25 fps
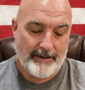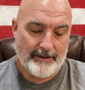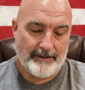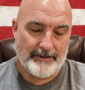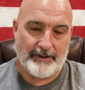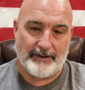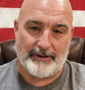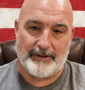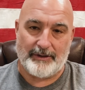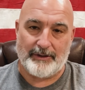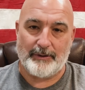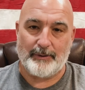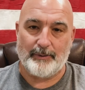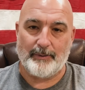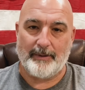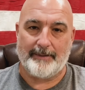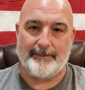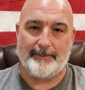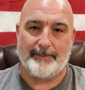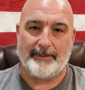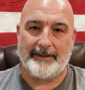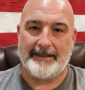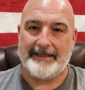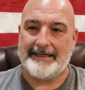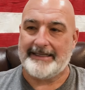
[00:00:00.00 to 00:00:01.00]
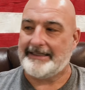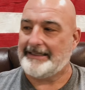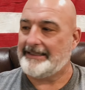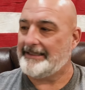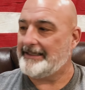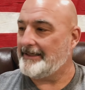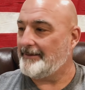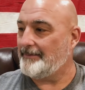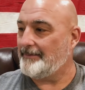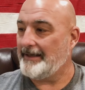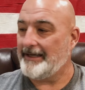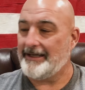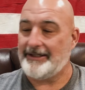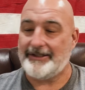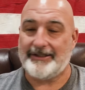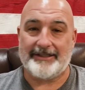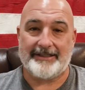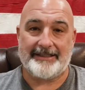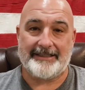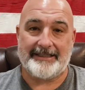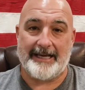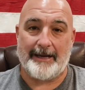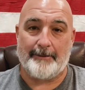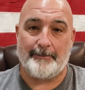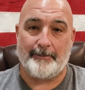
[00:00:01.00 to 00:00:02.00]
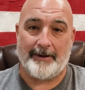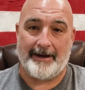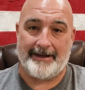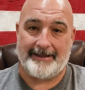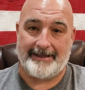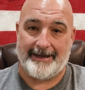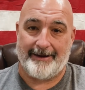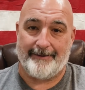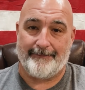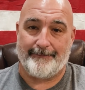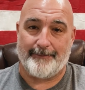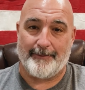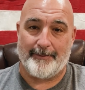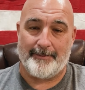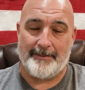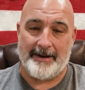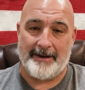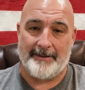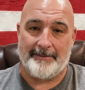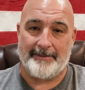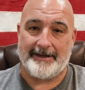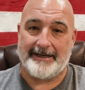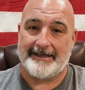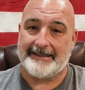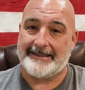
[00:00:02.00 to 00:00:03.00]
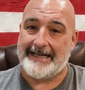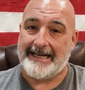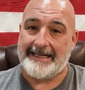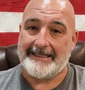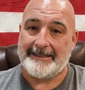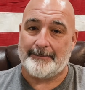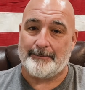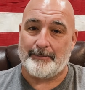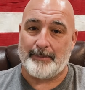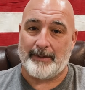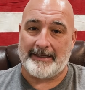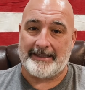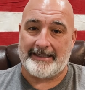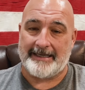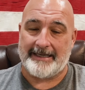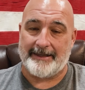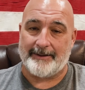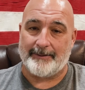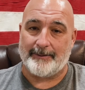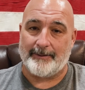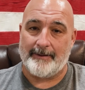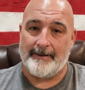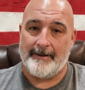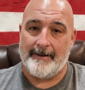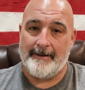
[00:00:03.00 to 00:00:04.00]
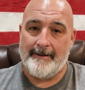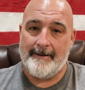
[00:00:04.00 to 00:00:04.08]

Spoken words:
to do what pleases Let's just stop right there for a minute because that's a big deal.